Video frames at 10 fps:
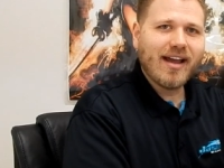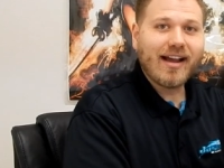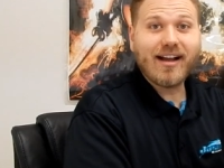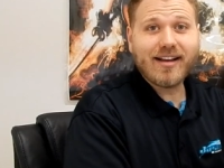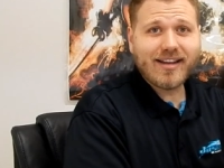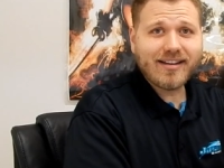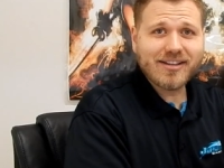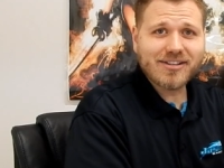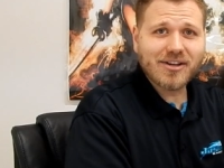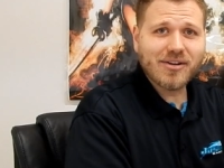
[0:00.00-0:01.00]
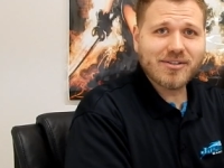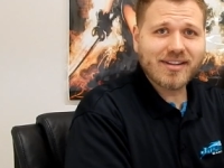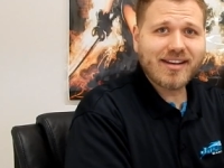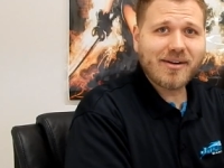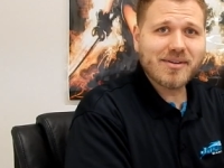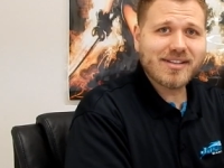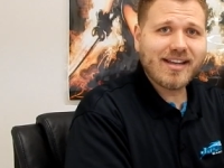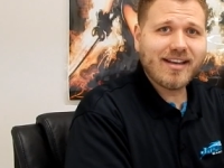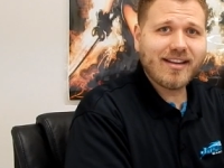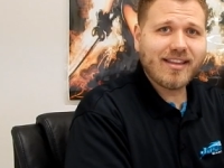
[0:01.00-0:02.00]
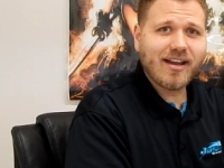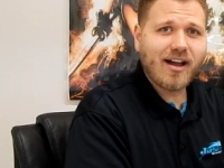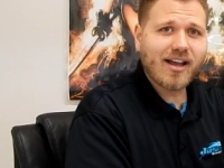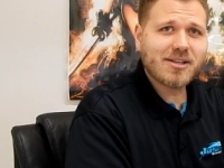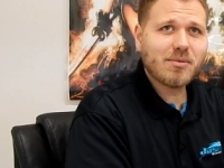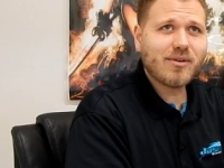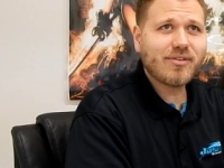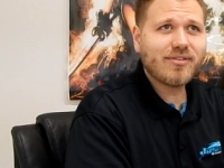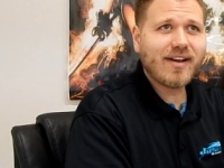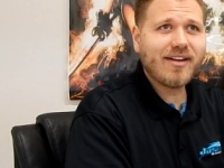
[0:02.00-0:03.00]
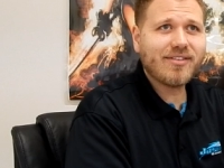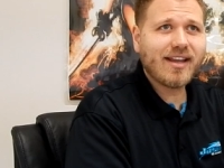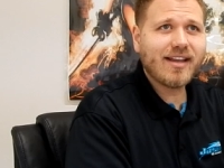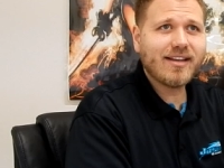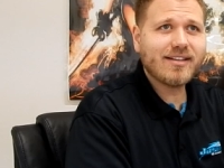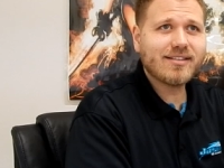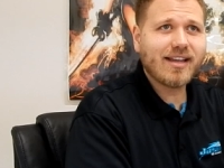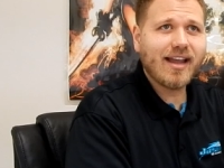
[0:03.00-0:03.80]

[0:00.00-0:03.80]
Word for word: I got kidney stones, and then I was in the hospital for five days,